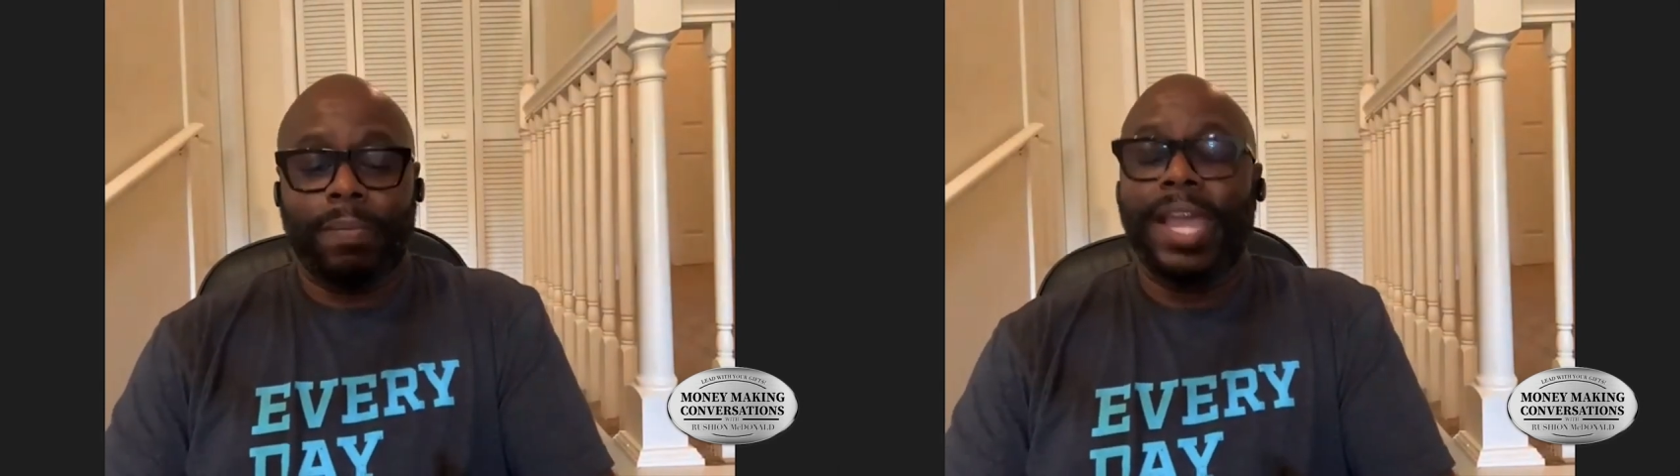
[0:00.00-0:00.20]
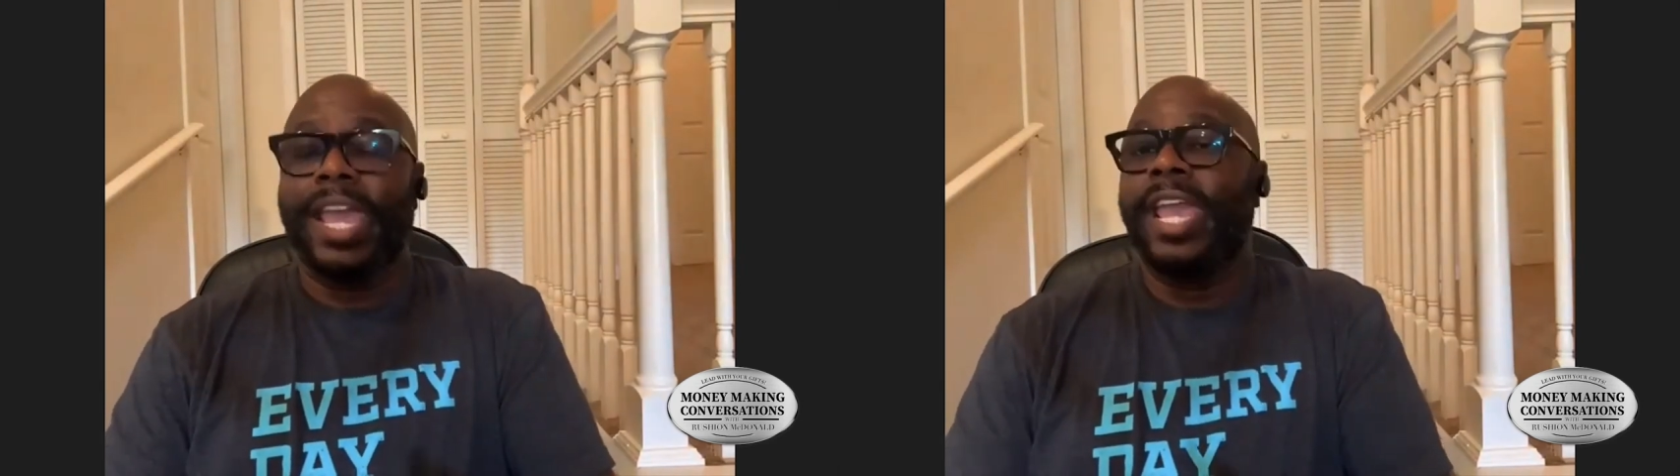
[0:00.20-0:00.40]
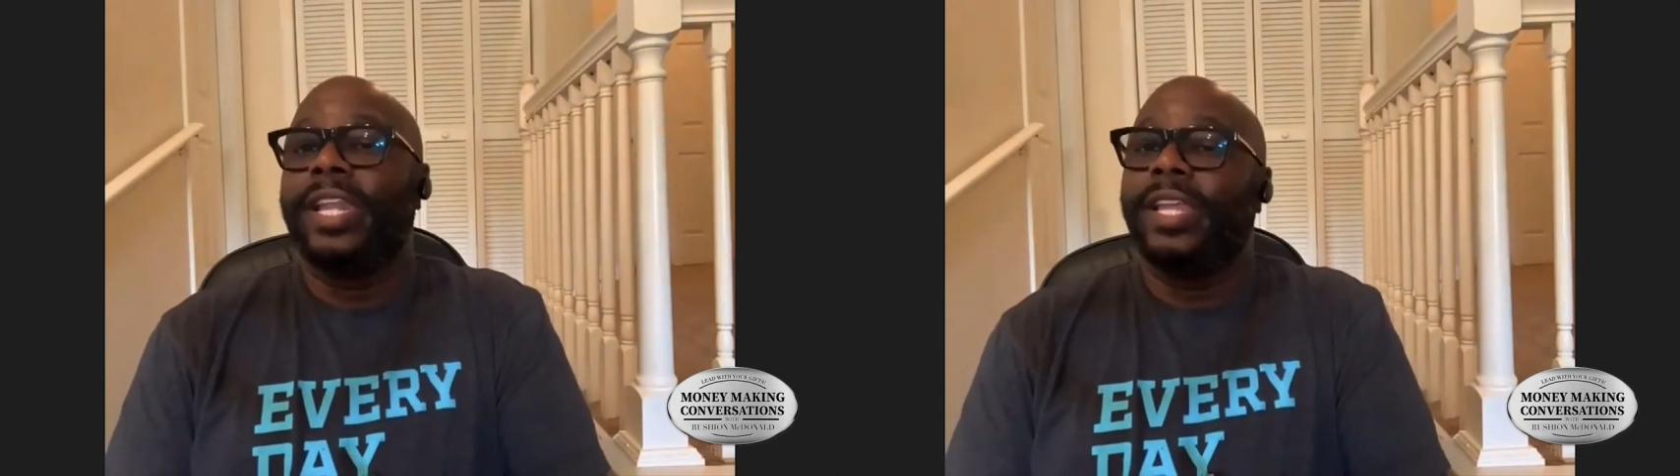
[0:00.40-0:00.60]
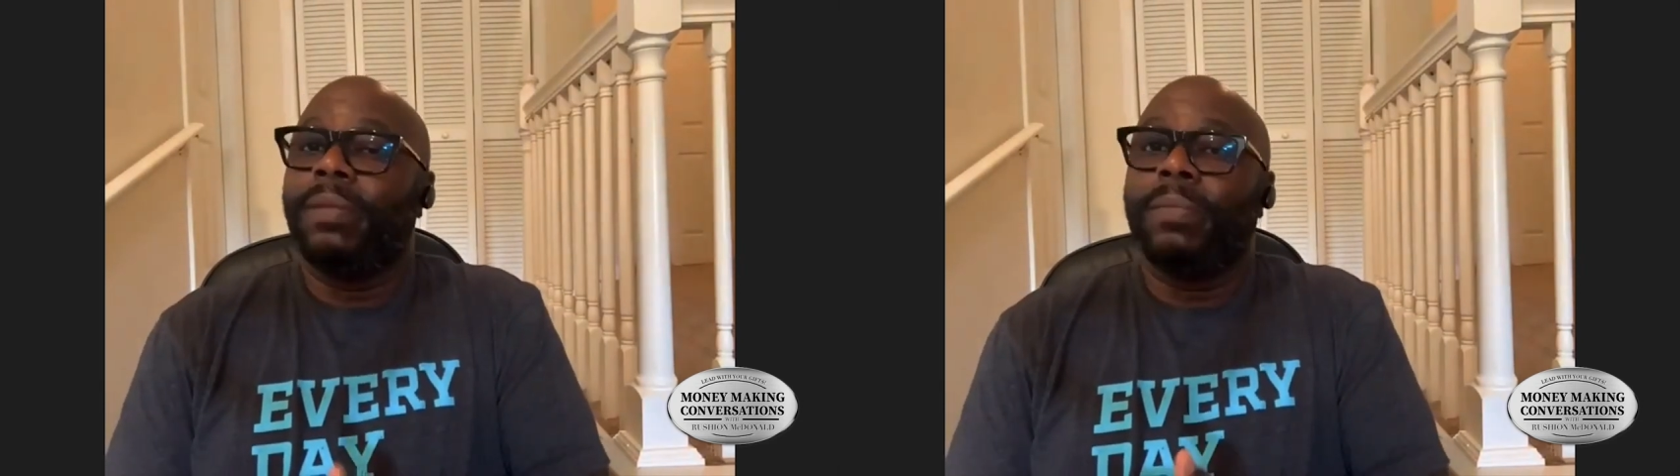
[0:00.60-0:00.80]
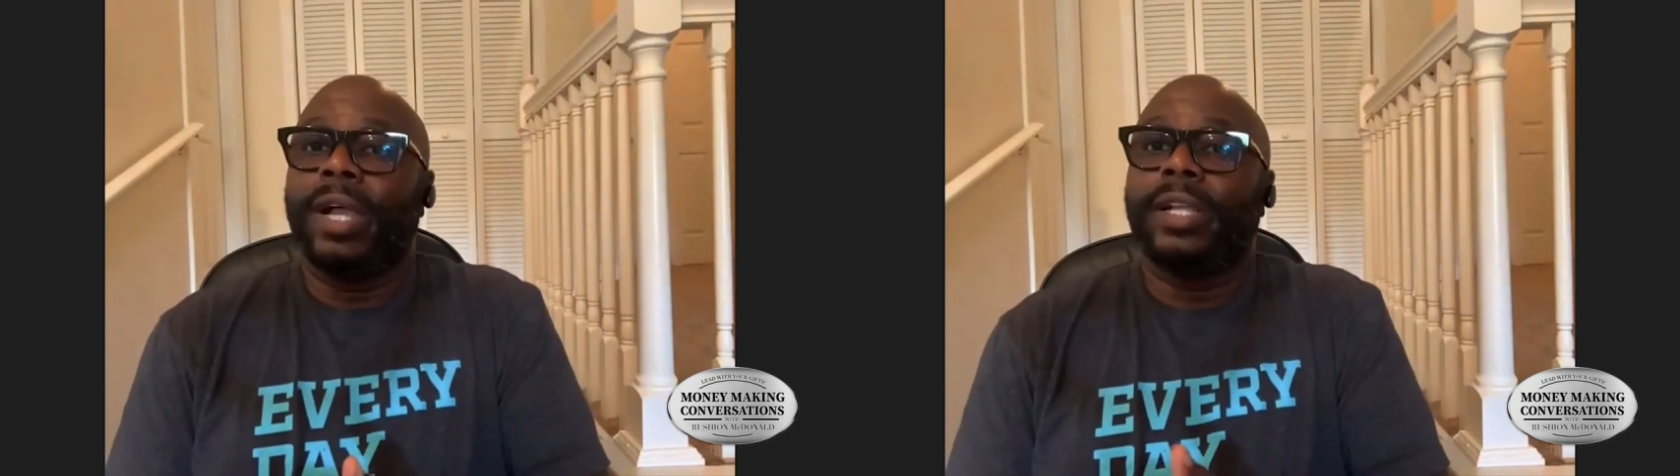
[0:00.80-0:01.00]
my aunt,
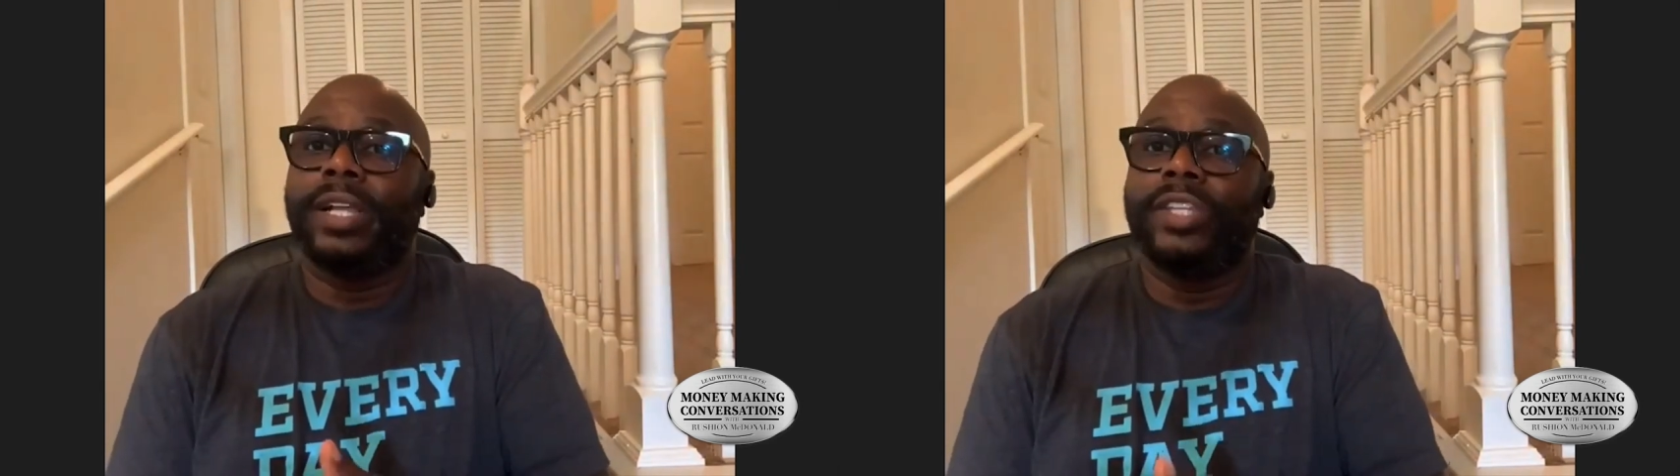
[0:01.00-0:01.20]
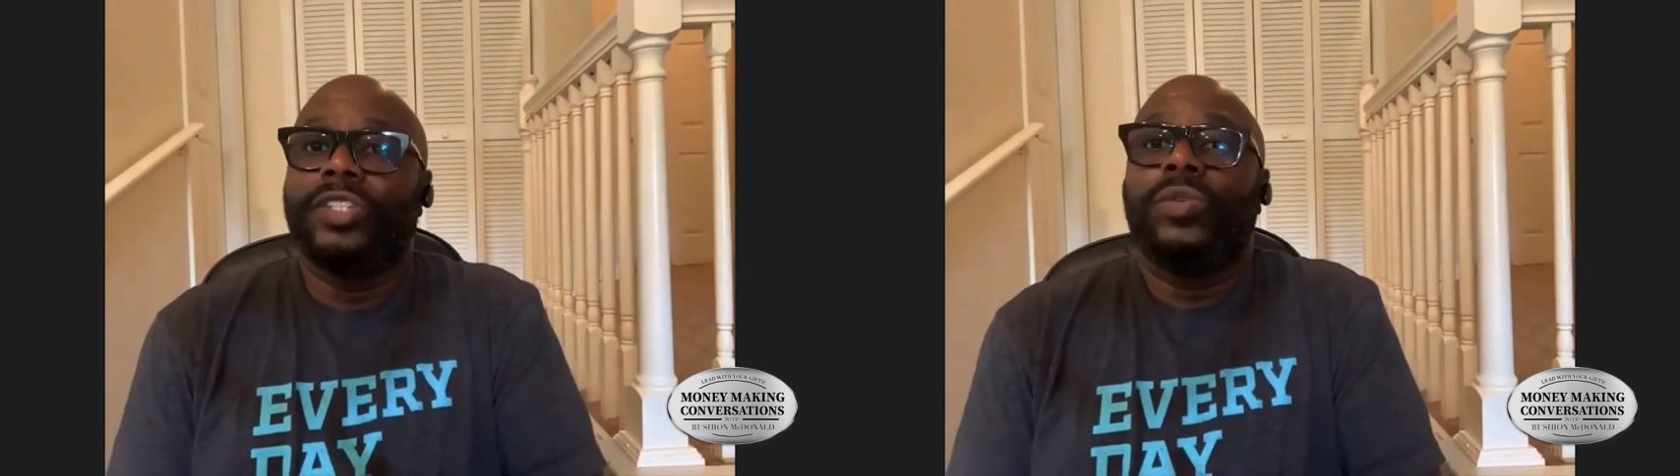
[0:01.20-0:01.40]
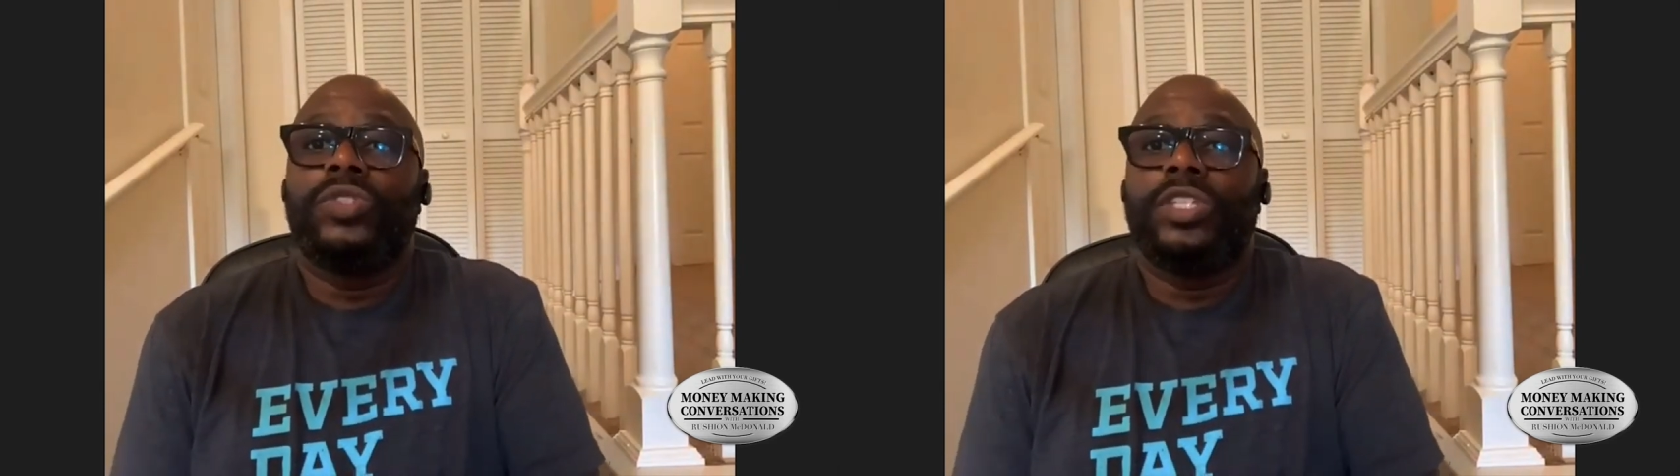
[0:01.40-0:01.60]
and my cousin,